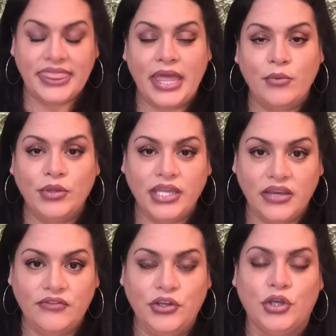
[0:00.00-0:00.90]
they will
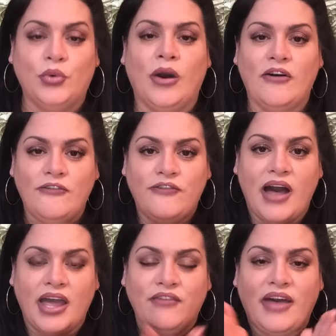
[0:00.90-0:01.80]
give you
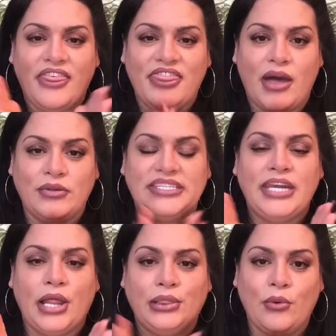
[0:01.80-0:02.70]

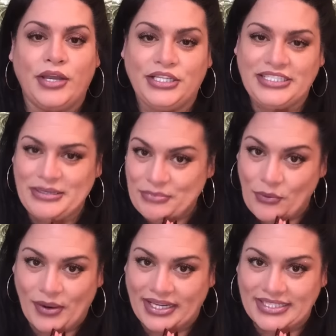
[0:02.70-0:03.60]
5,000 loyalty
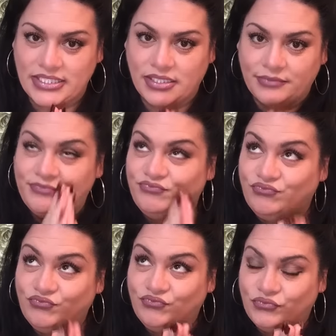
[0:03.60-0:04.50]
points,
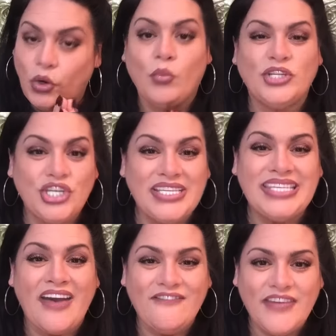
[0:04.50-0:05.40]
which
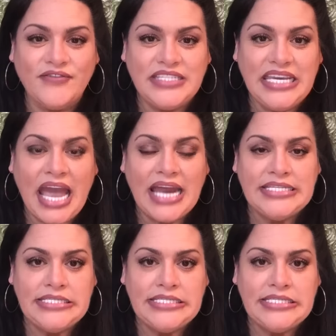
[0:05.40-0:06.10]
is $50.